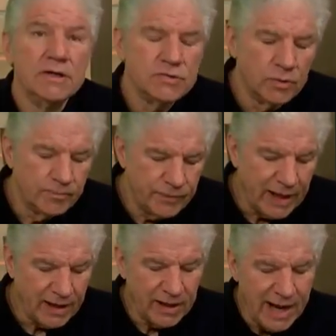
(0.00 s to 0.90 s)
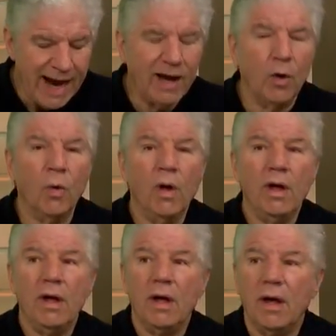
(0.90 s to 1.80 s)
So, and now,
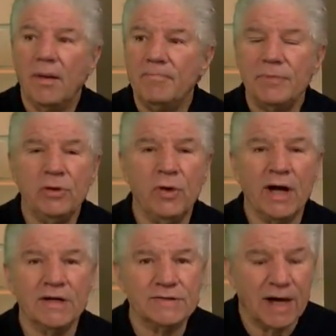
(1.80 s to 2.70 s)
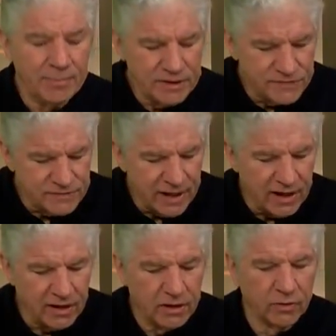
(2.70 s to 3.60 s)
you guys, I'm gonna
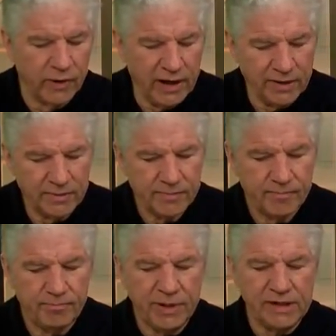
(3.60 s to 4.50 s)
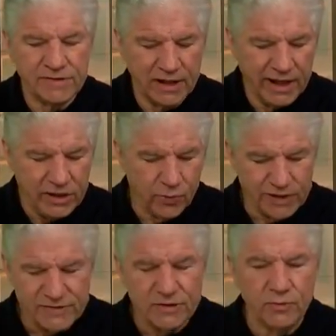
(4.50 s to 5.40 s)
say it, Lorraine, because I like you,
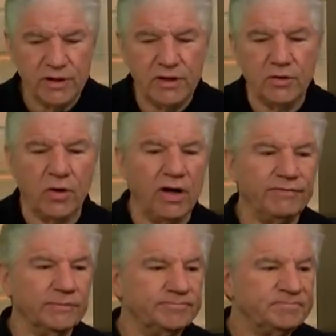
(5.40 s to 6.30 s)
I see you in here often.